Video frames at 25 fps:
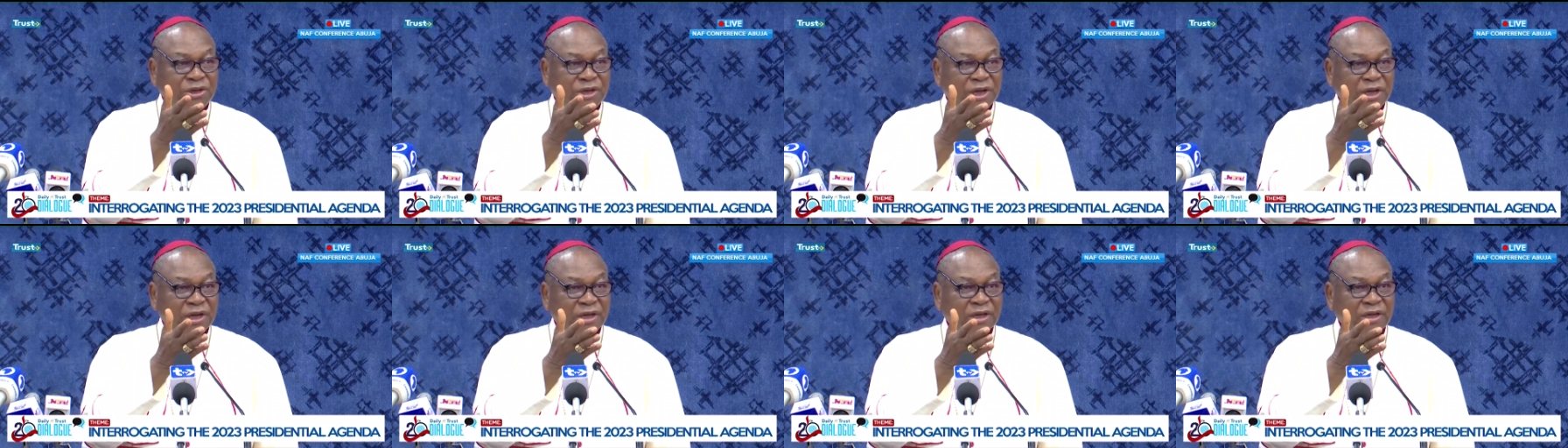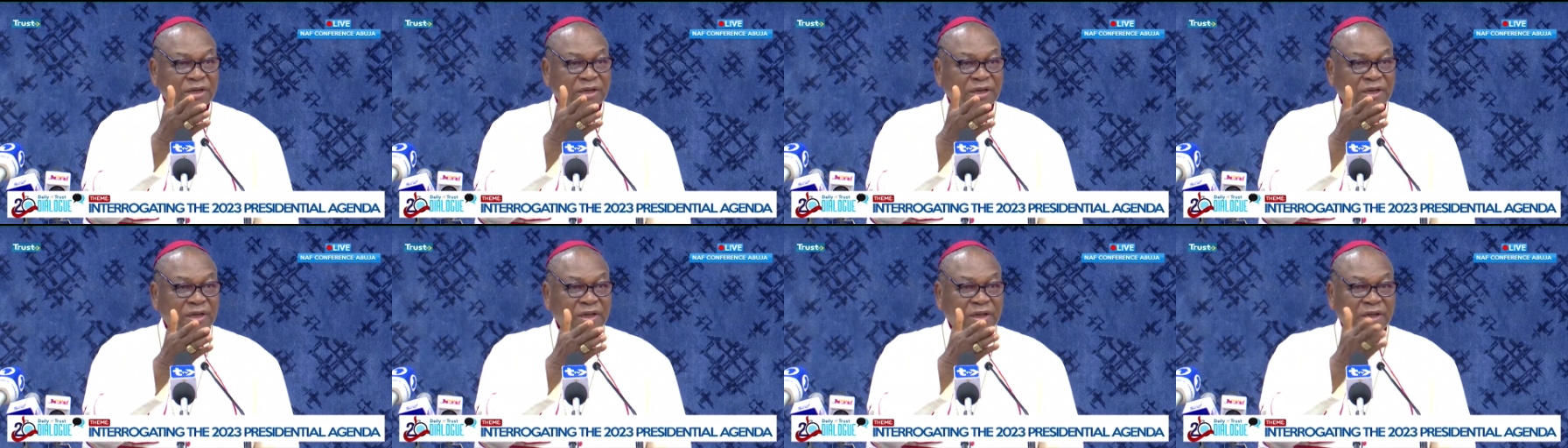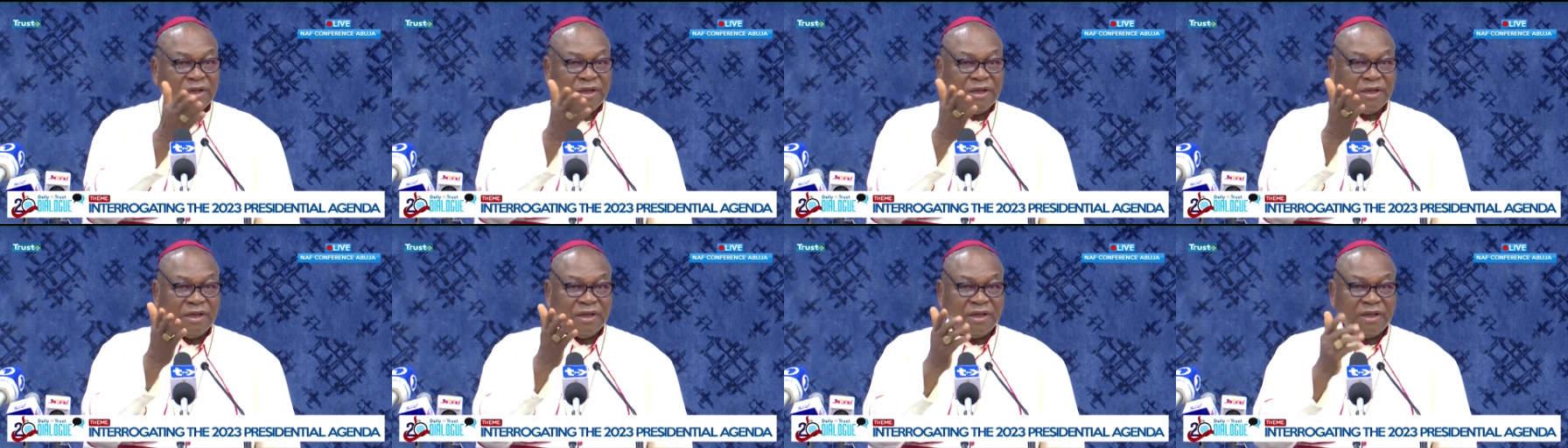I want to greet
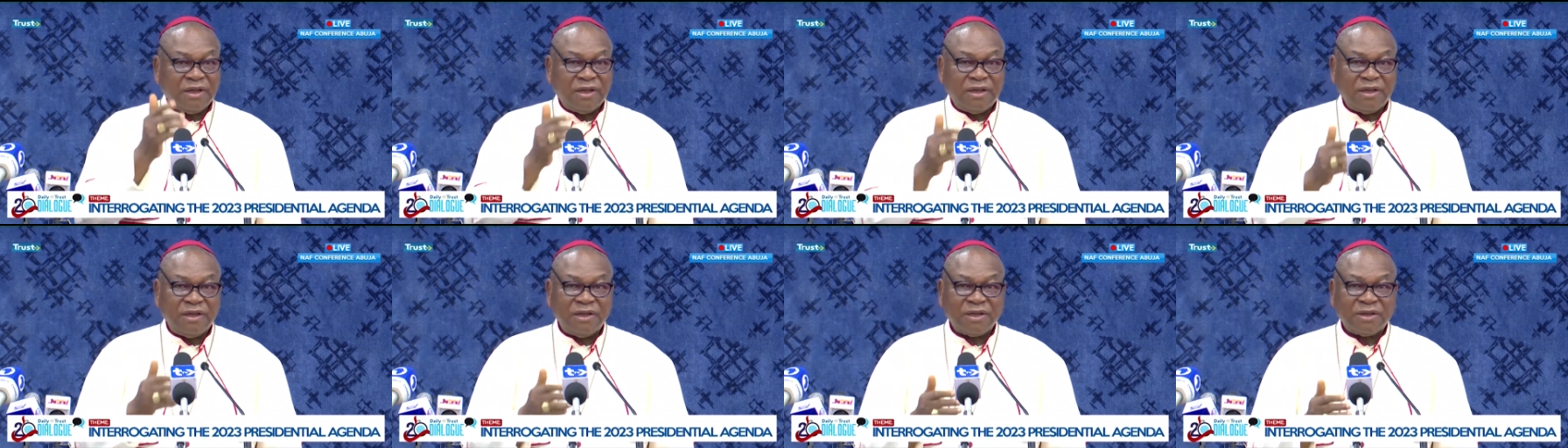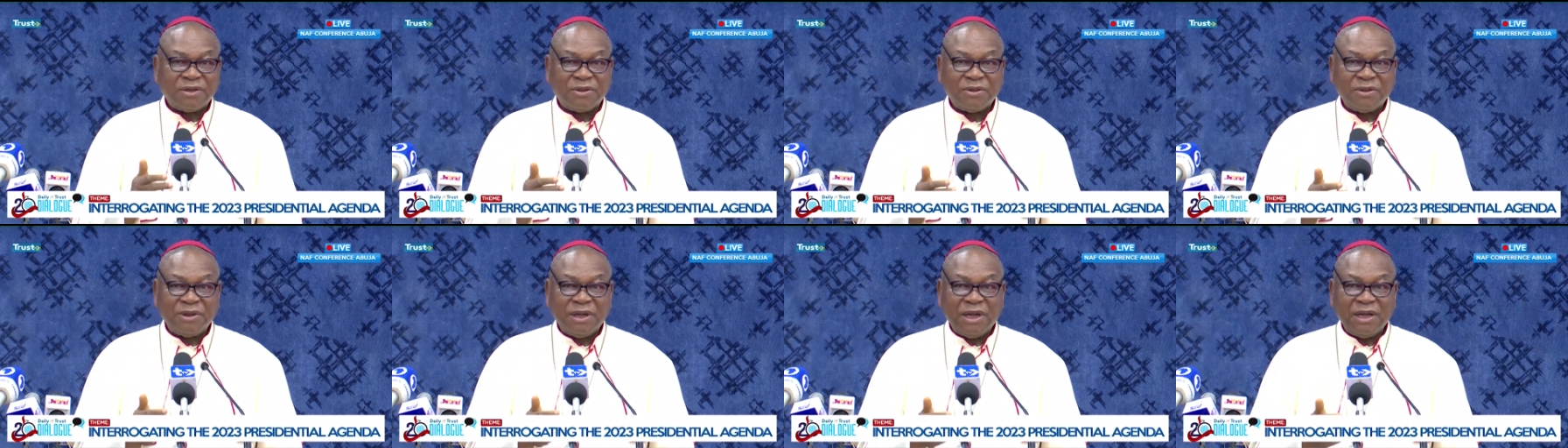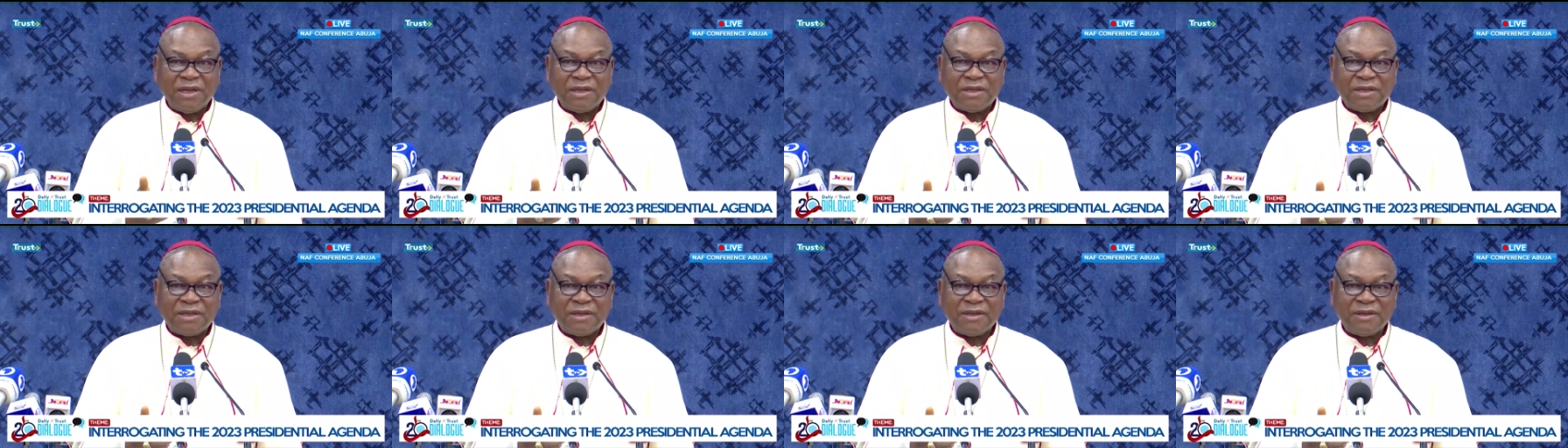especially our
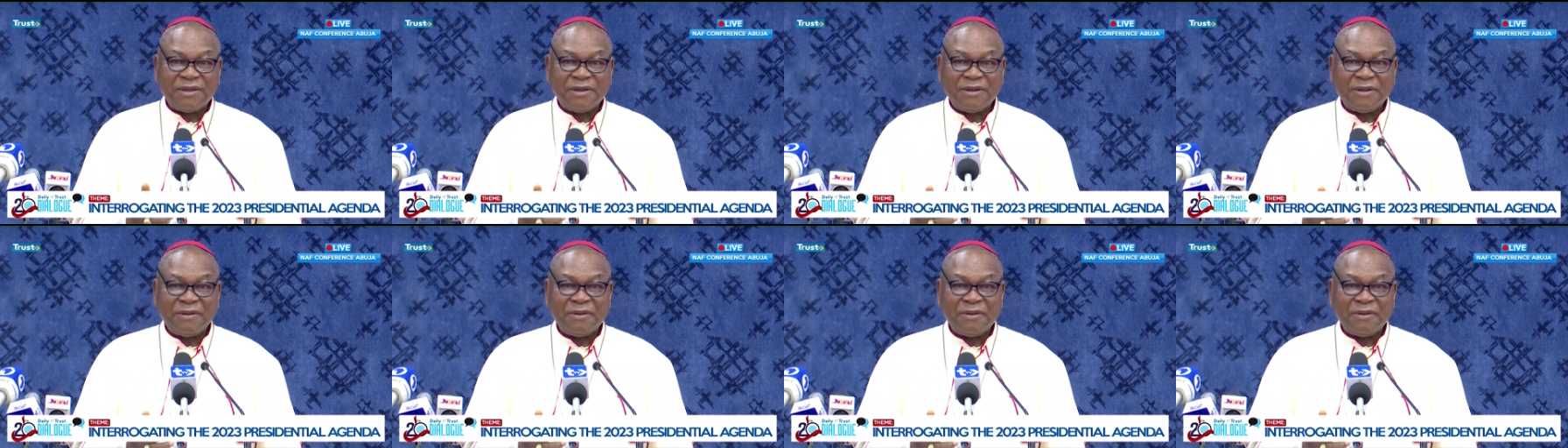children,